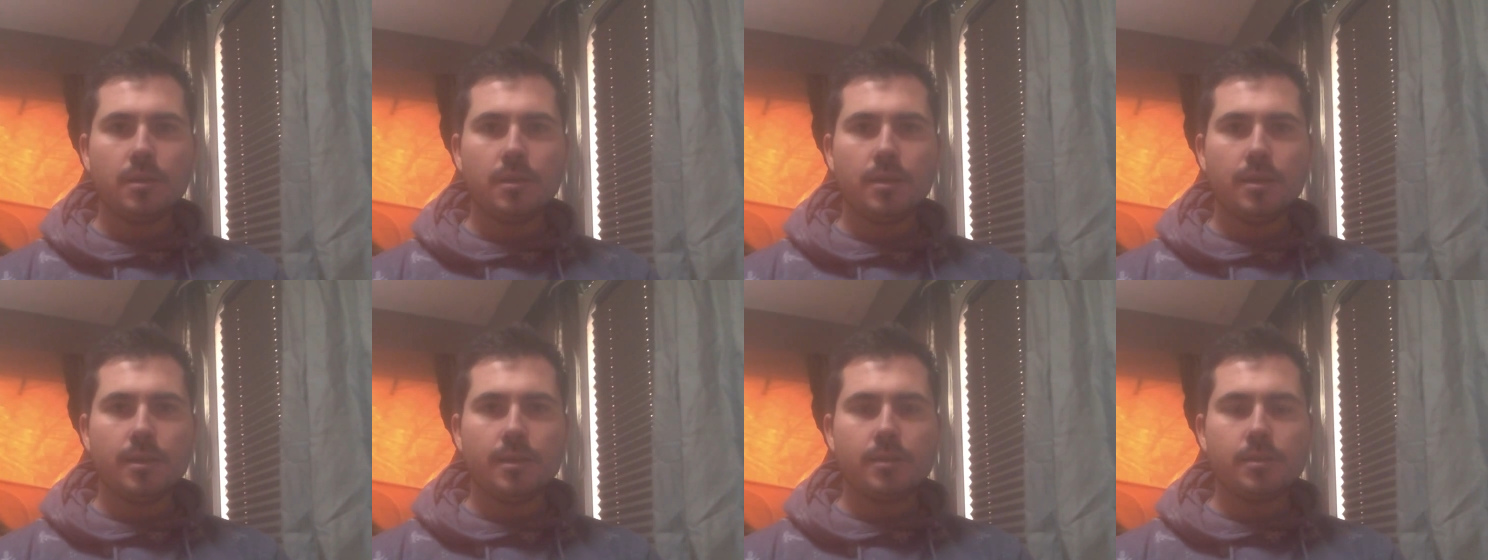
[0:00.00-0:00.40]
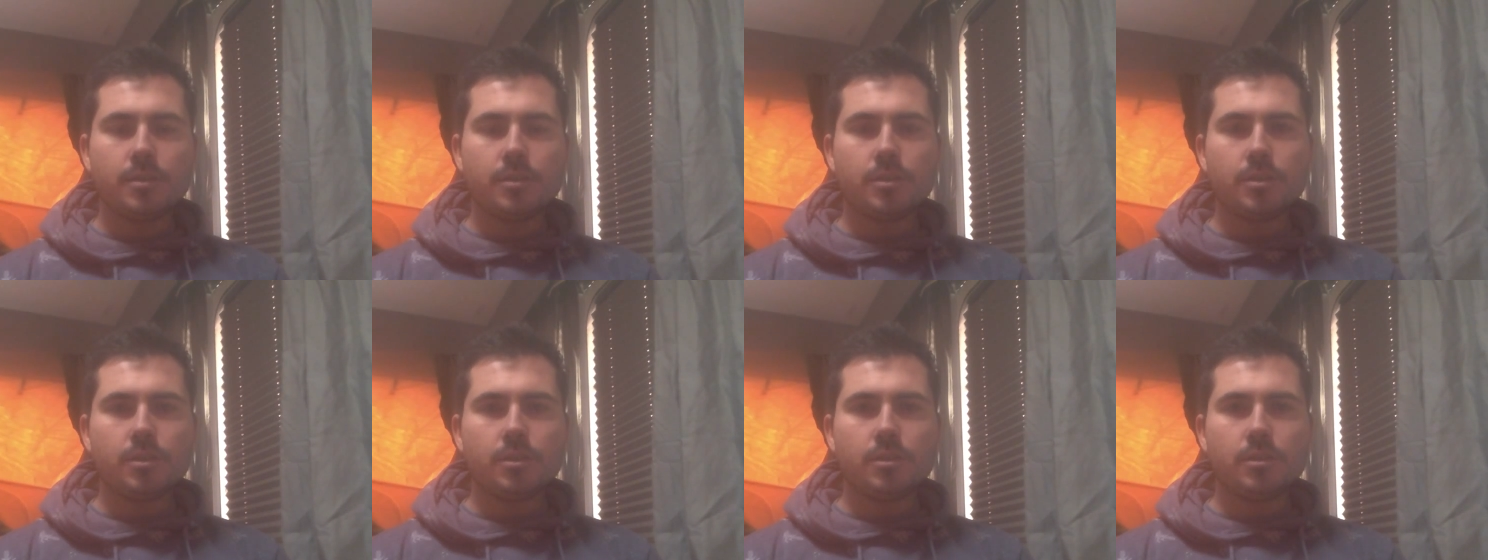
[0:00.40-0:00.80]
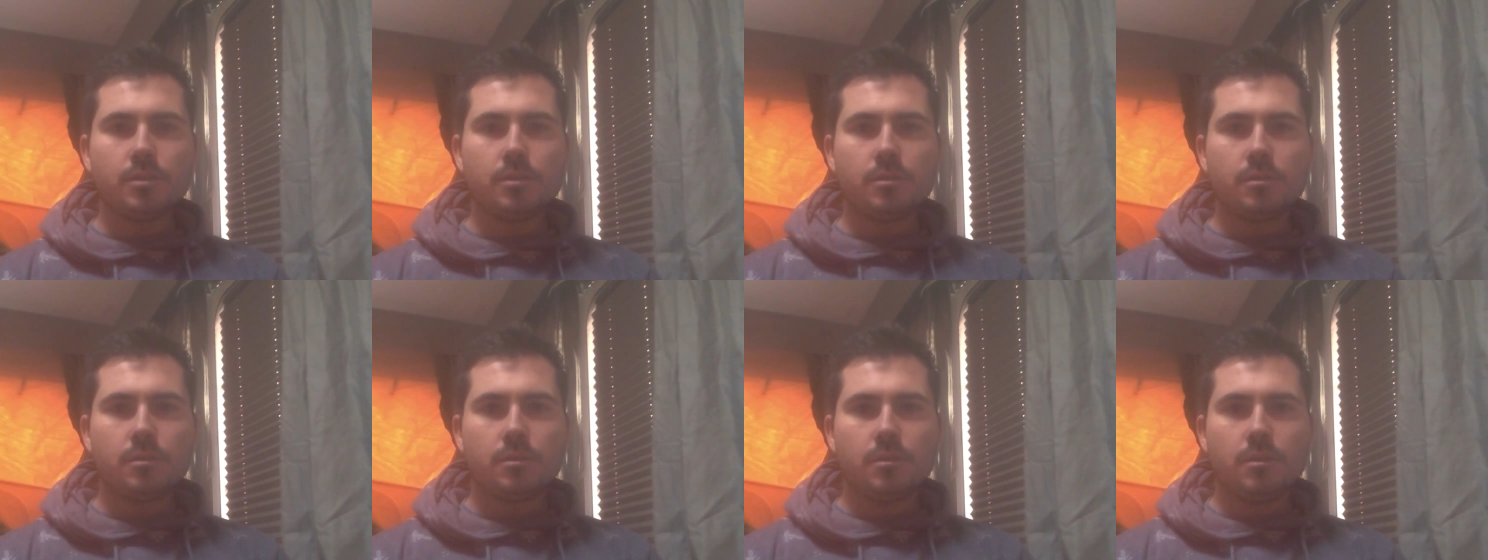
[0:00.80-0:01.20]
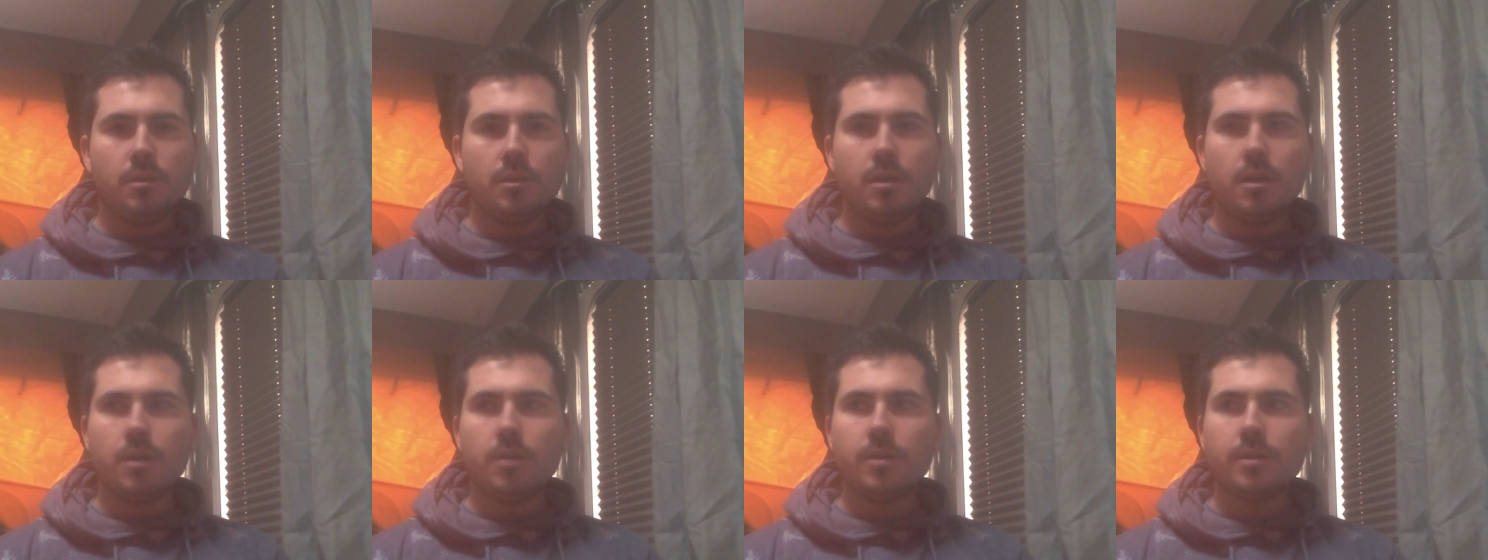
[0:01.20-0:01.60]
It's,
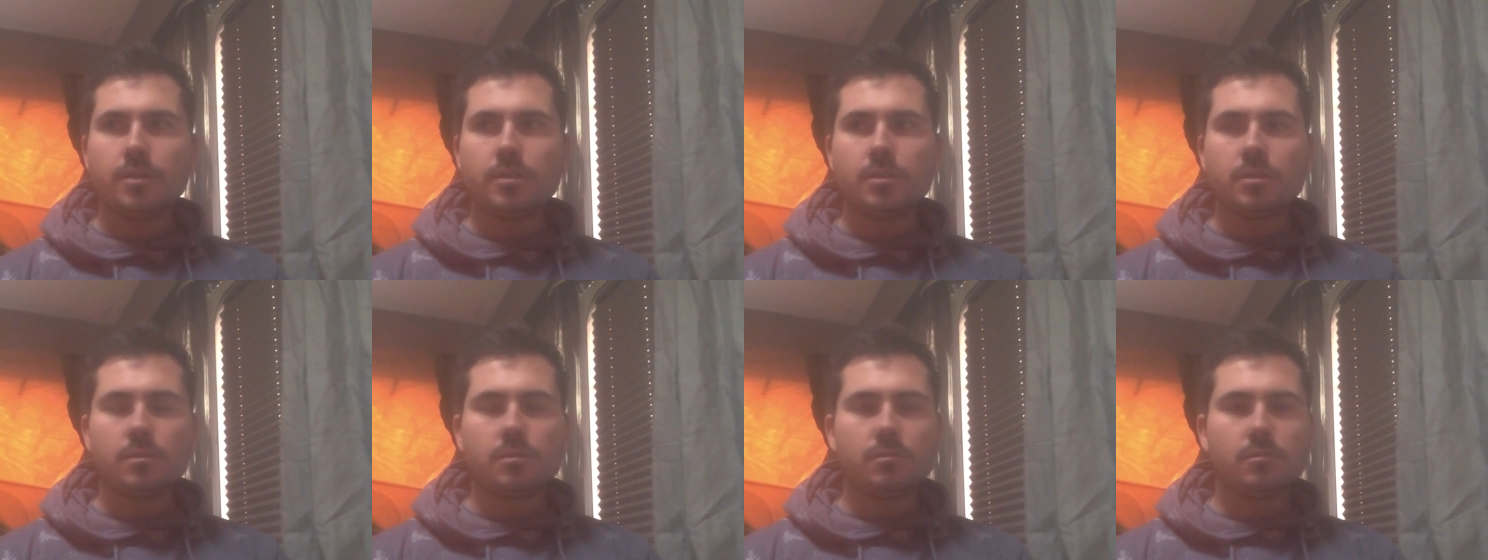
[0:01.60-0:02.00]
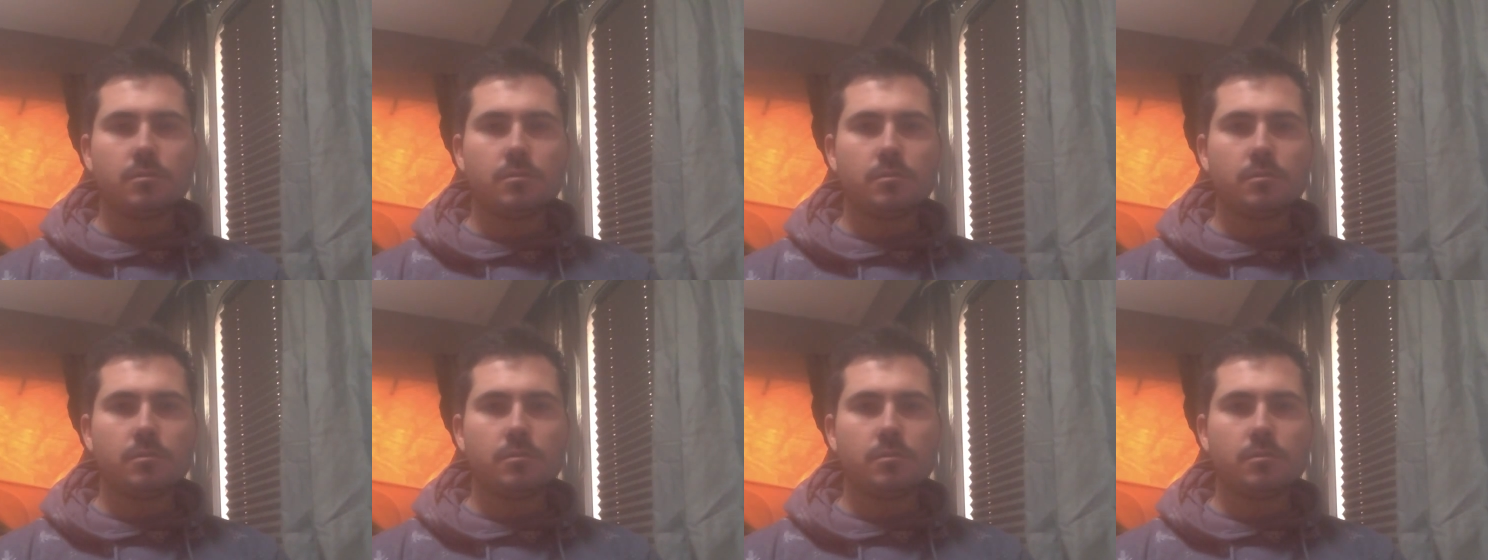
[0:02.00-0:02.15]
you know, that's